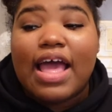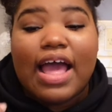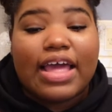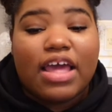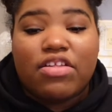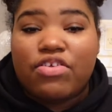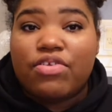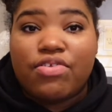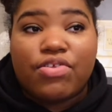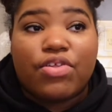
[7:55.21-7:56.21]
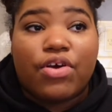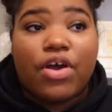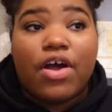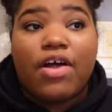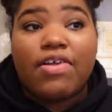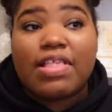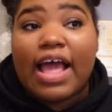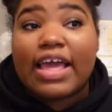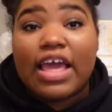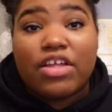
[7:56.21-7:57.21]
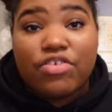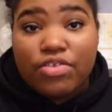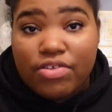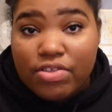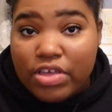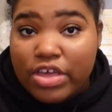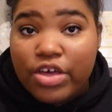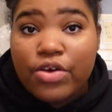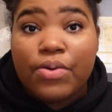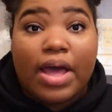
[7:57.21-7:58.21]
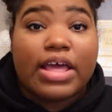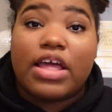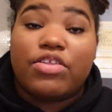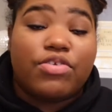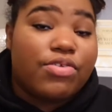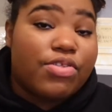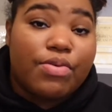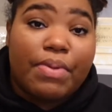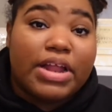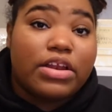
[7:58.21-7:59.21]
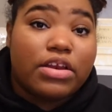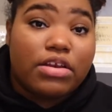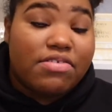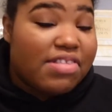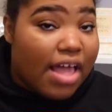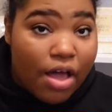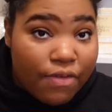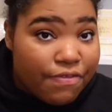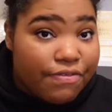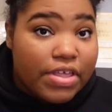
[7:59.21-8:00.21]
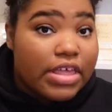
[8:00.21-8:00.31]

I can't do this to the girls. I can't do this to you. I can't do this to myself.